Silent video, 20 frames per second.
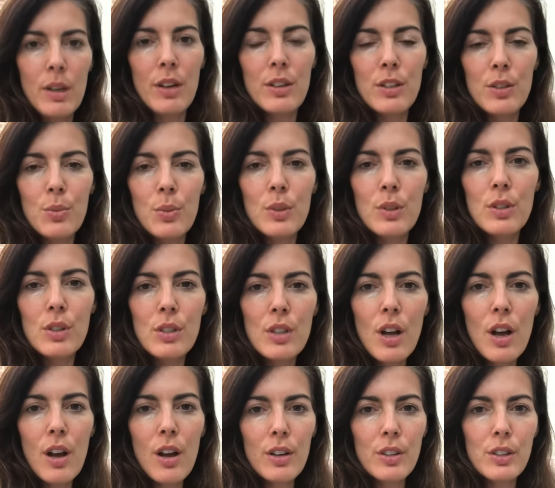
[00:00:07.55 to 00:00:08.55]
I just wanted
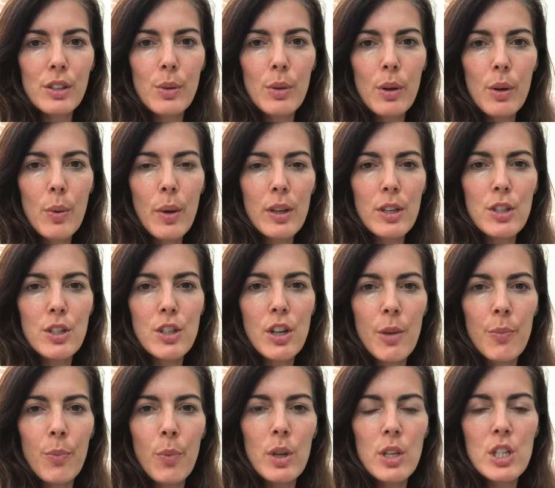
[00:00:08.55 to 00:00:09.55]
to ask you a
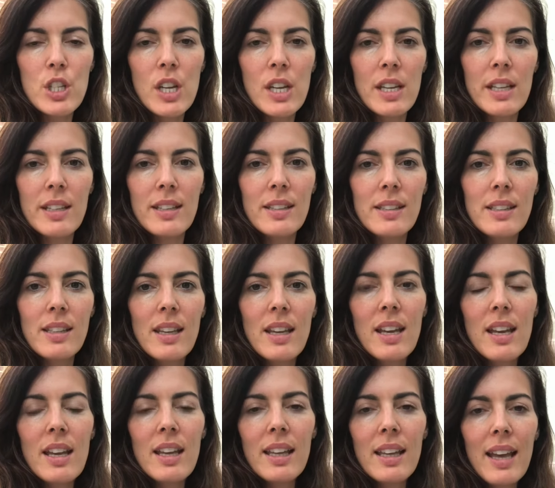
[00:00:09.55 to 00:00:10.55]
question, which is,
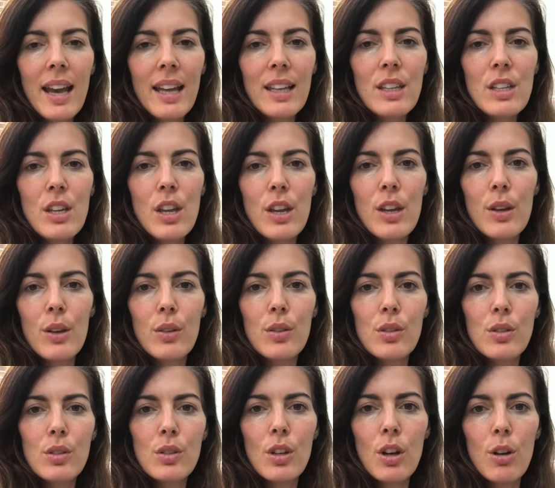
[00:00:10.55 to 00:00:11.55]
can you
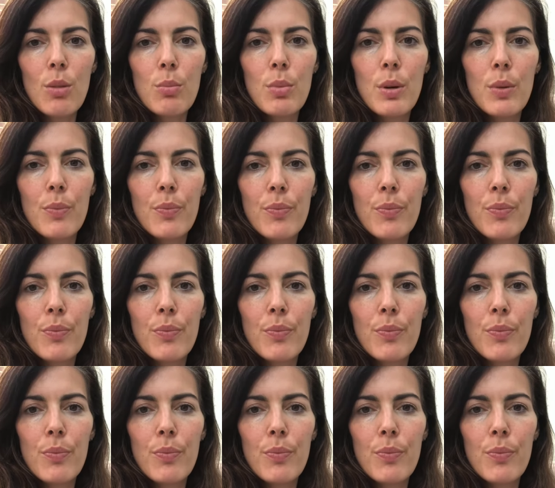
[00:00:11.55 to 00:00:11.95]
stop?